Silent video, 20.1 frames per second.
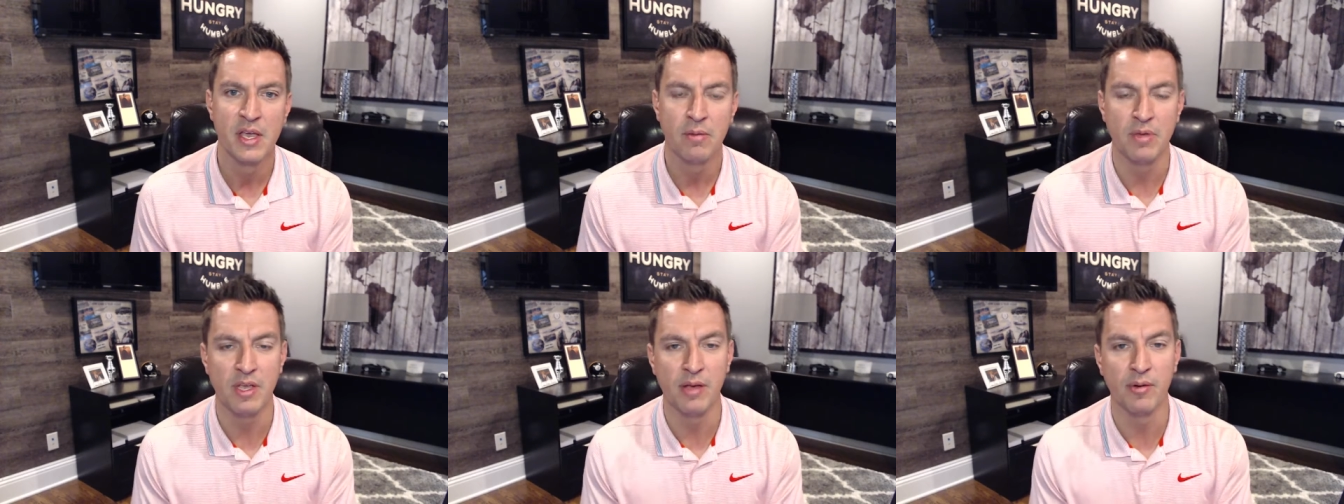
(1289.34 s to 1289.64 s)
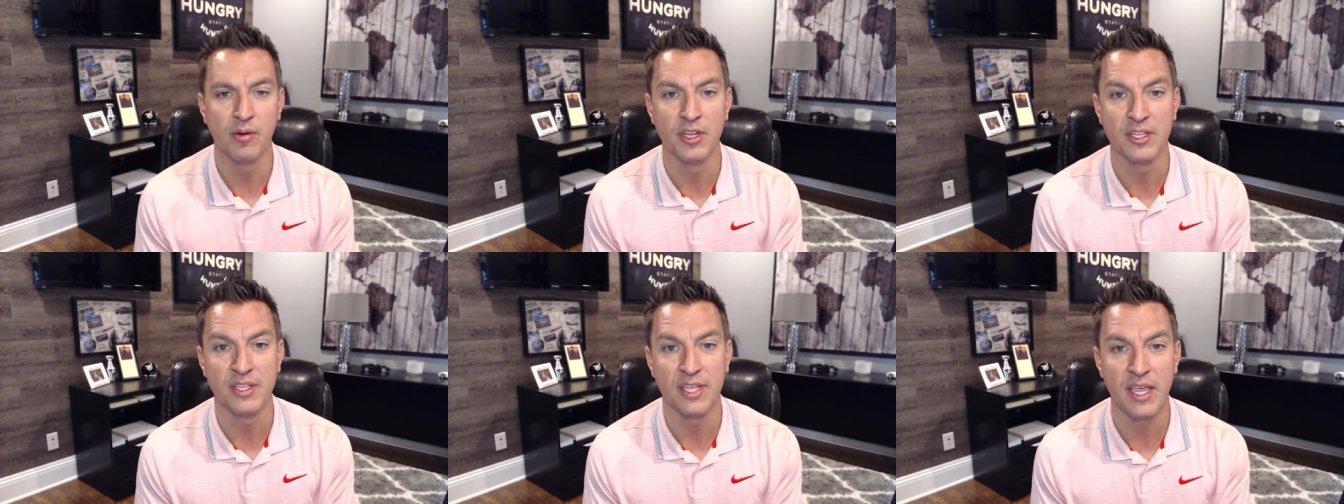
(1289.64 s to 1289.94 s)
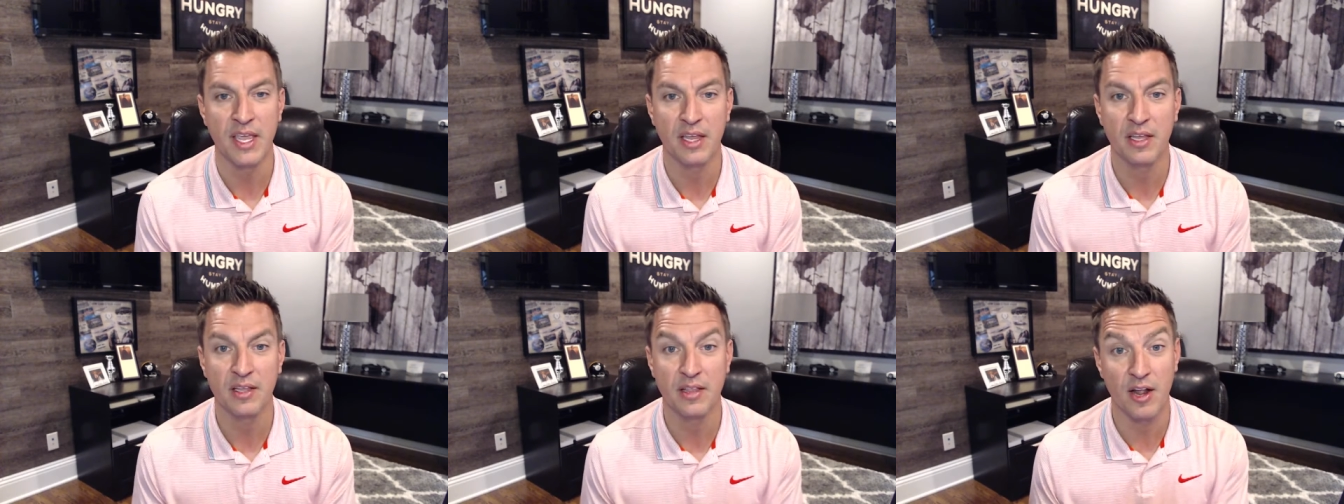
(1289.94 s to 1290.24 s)
be able to
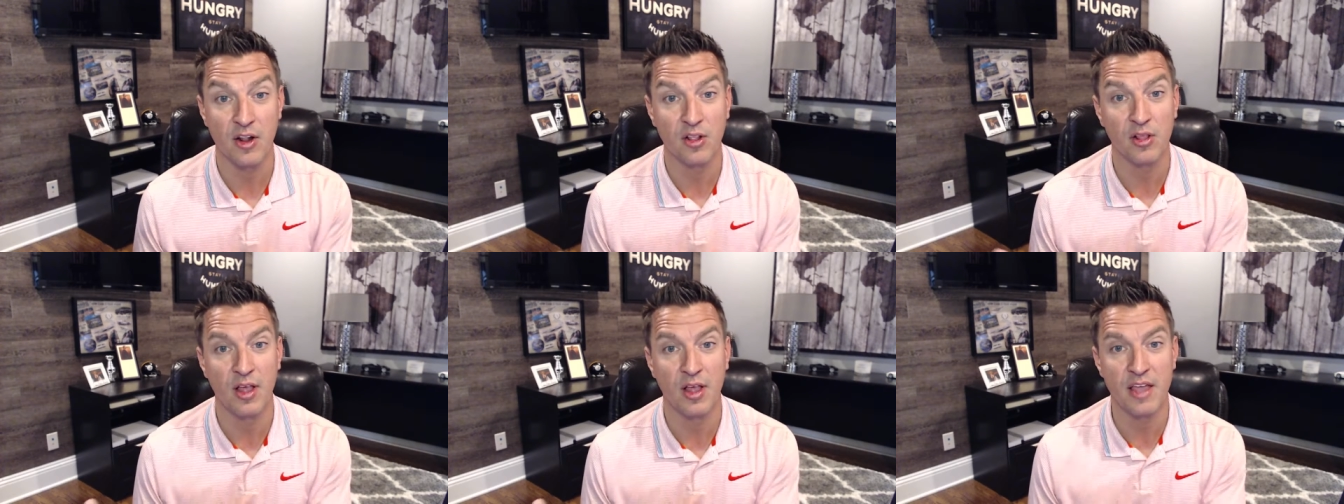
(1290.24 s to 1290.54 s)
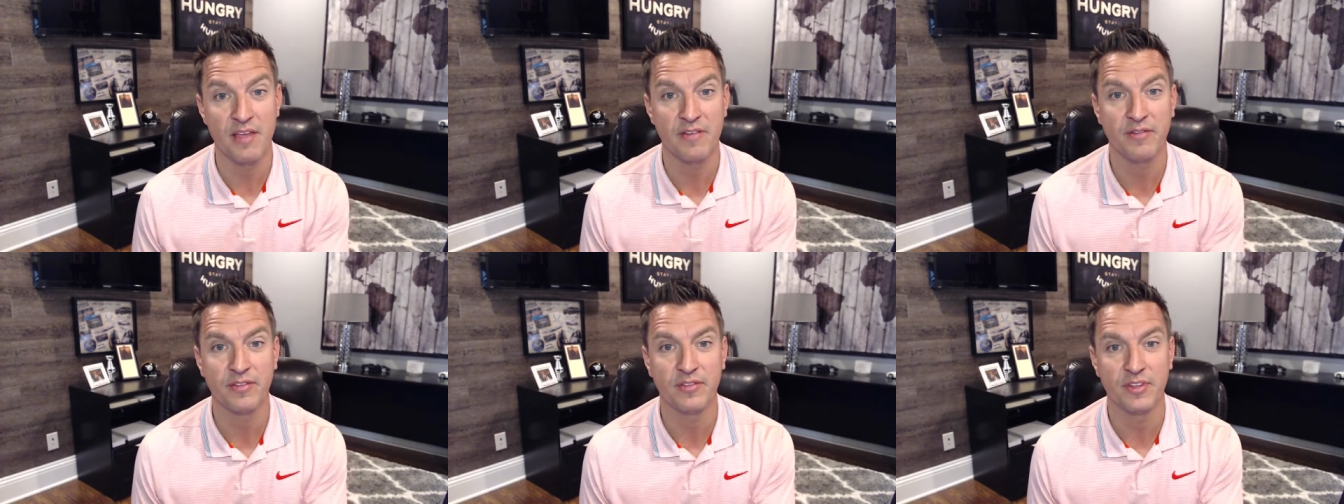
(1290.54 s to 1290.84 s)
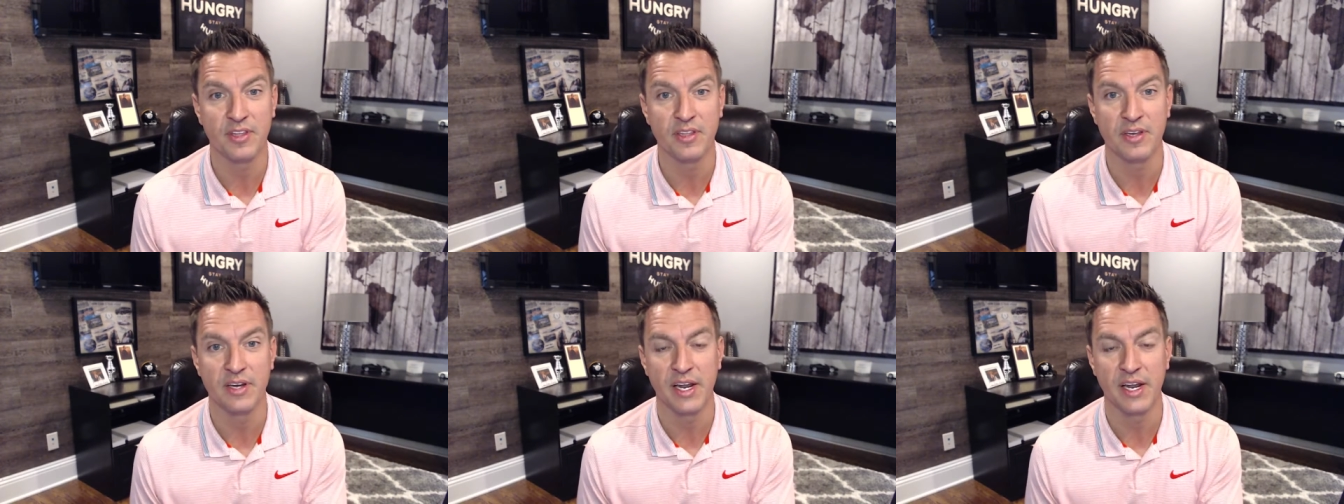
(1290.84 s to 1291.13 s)
take their life
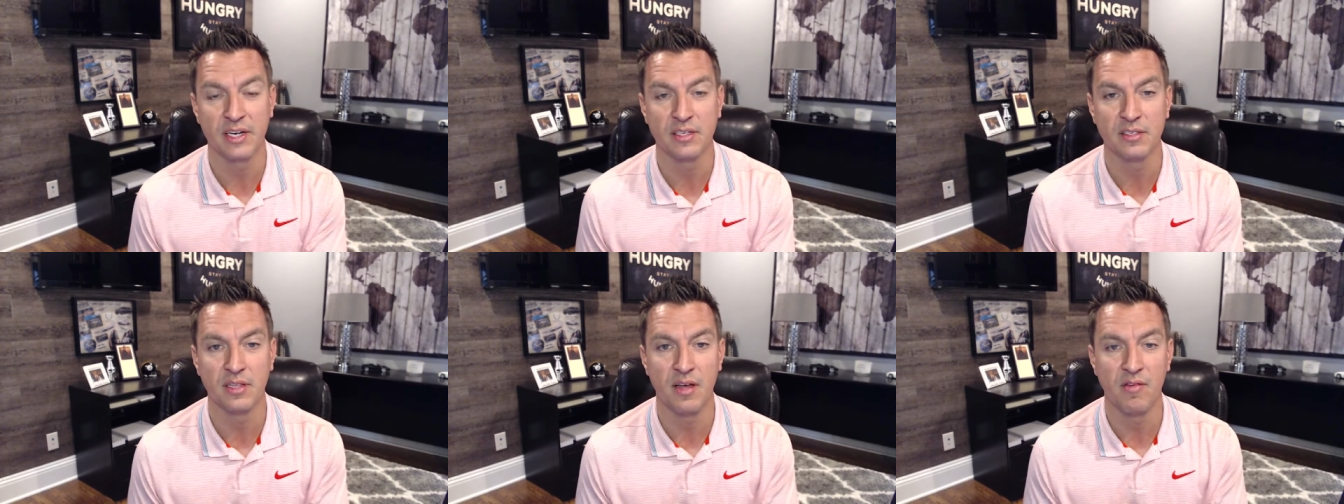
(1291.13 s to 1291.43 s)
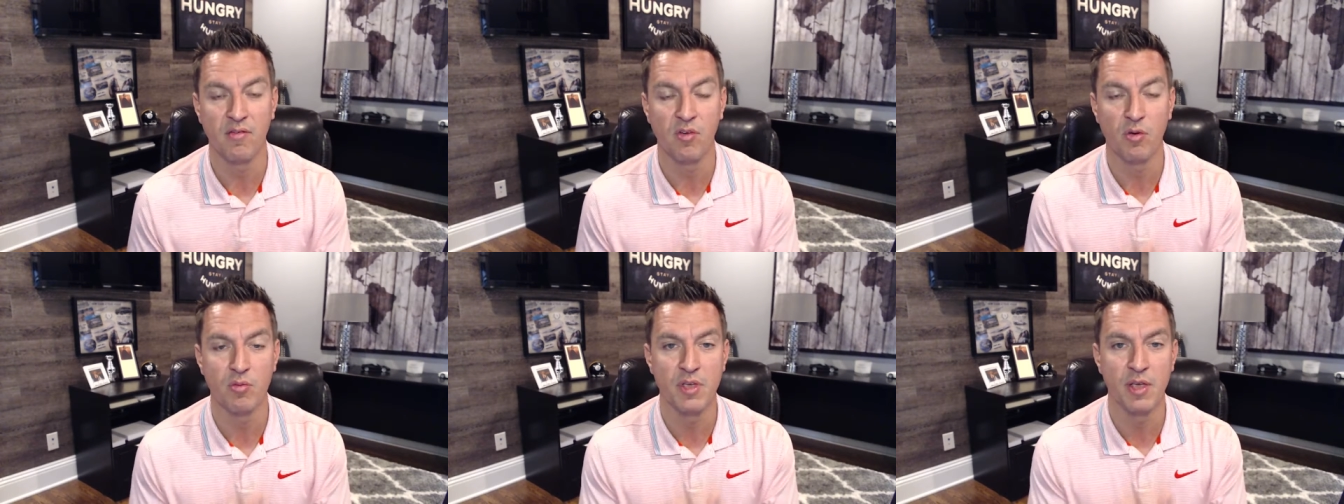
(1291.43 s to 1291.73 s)
to the next level,